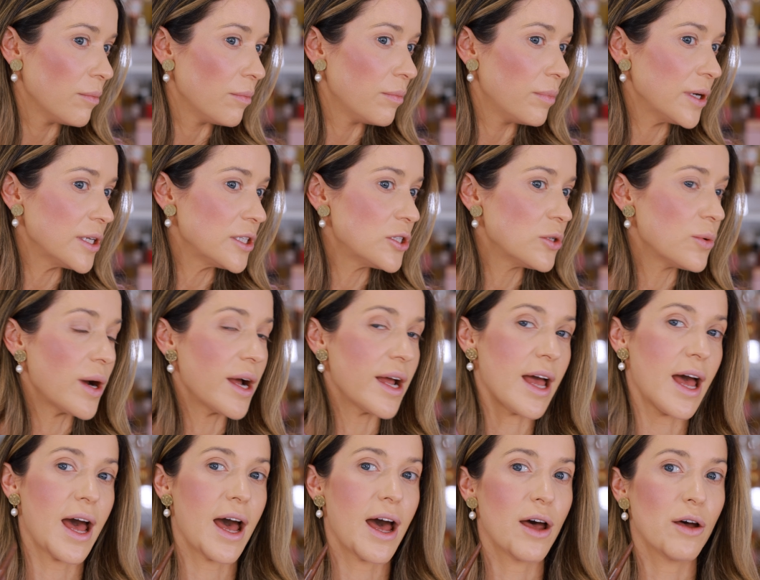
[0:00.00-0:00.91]
but do I
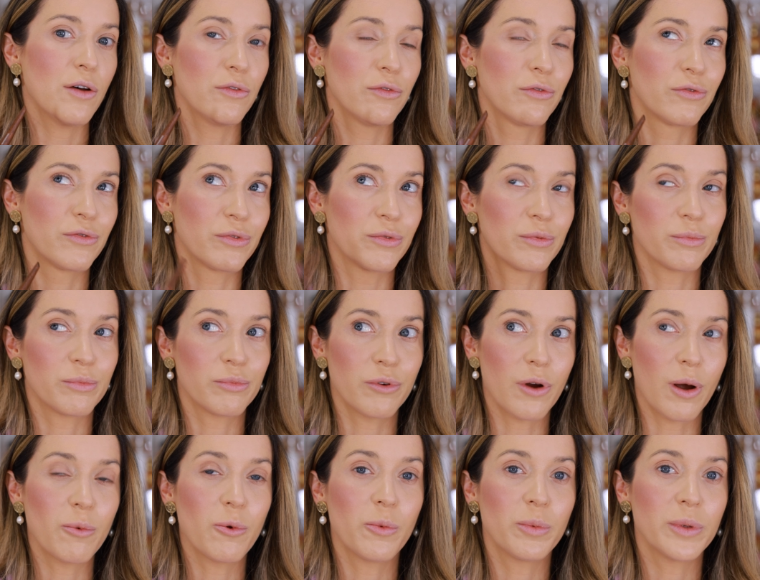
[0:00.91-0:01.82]
have
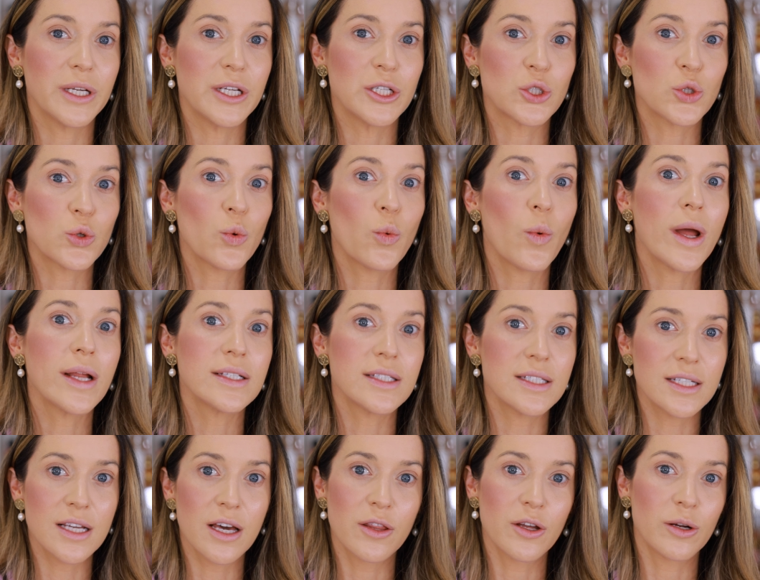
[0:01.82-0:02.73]
probably
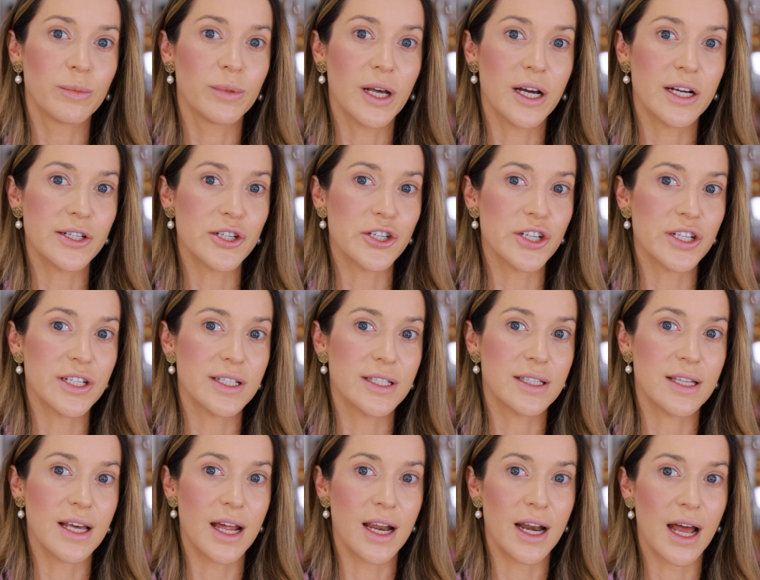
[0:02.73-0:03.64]
twenty other blushes
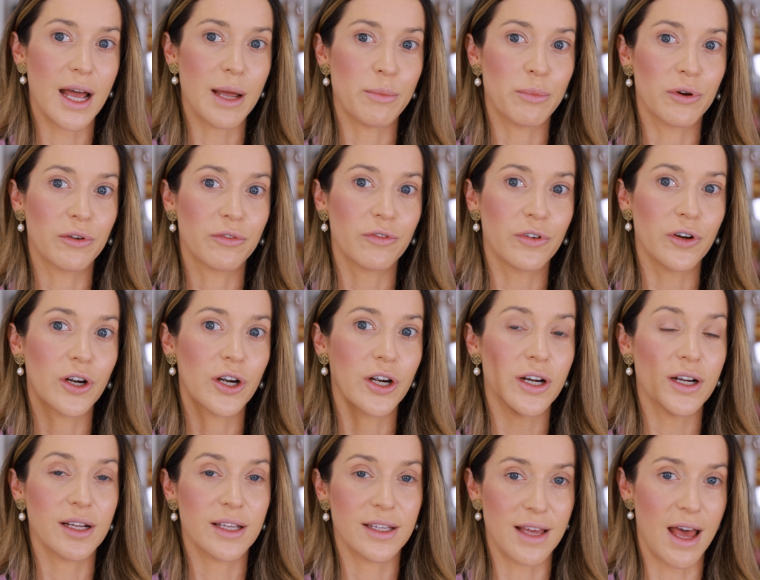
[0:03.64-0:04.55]
that I
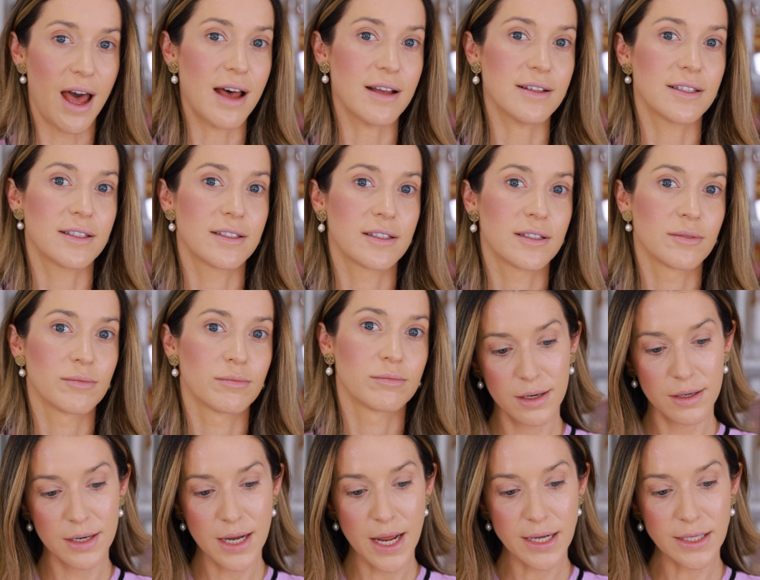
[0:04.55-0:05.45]
prefer? Yes.
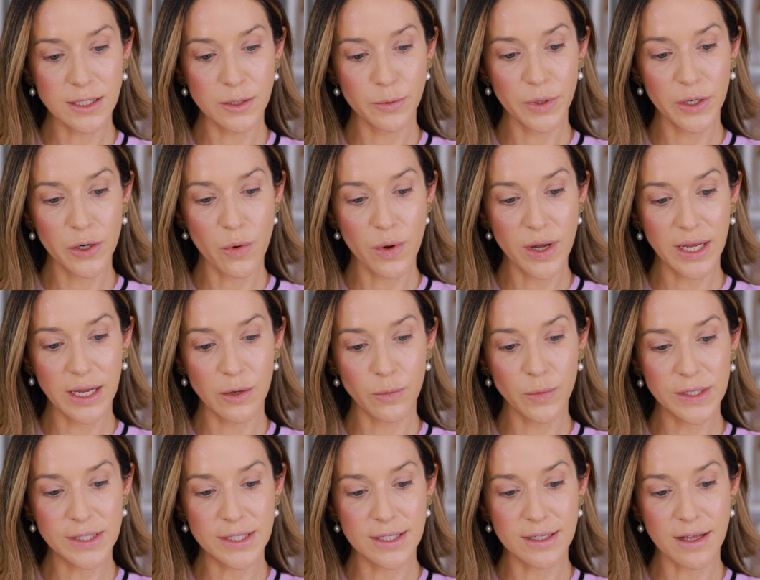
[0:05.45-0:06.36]
Next, we're going in
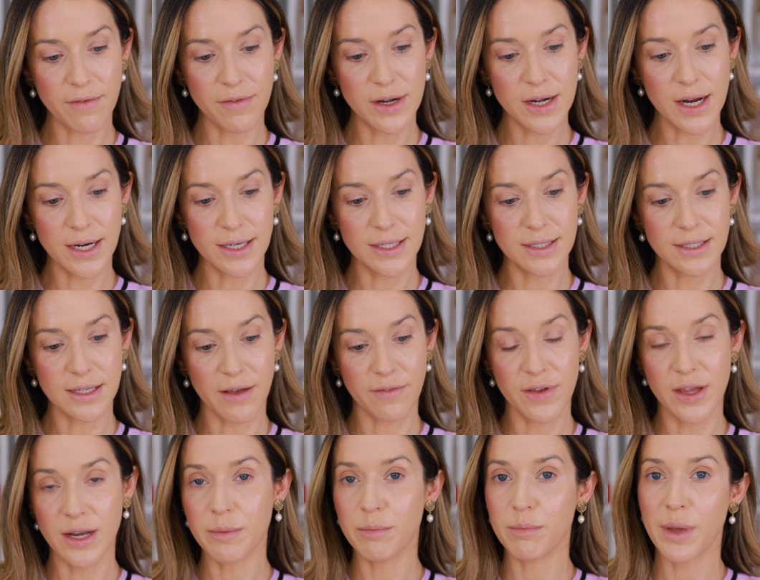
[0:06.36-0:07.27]
with seven nine
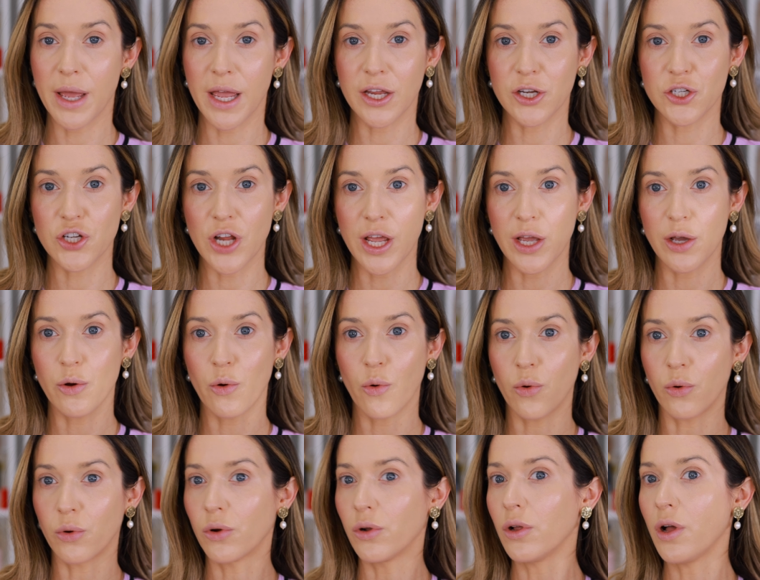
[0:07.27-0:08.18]
seven Beige et
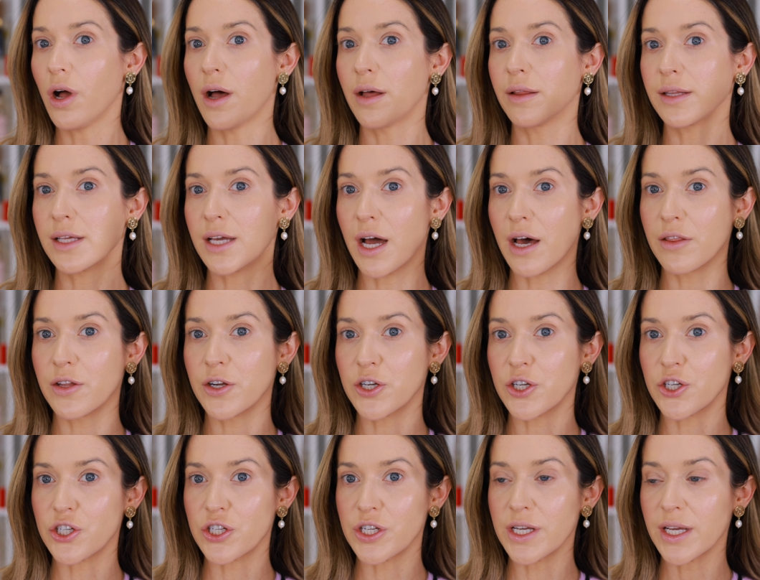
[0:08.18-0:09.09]
Corail on the other
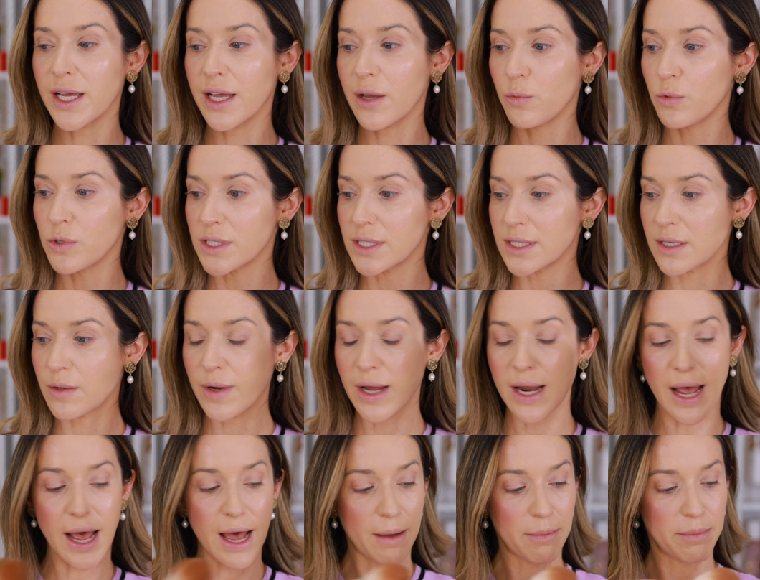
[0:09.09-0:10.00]
cheek, and we'll see
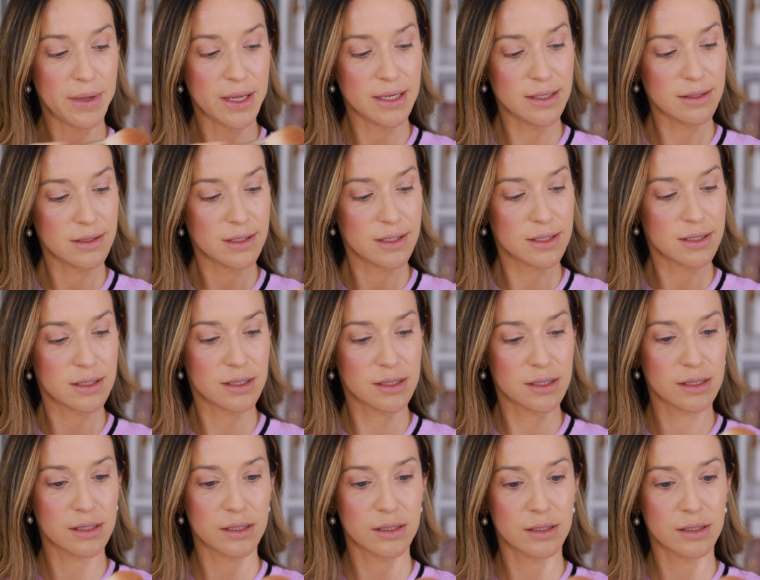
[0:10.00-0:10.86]
what happens.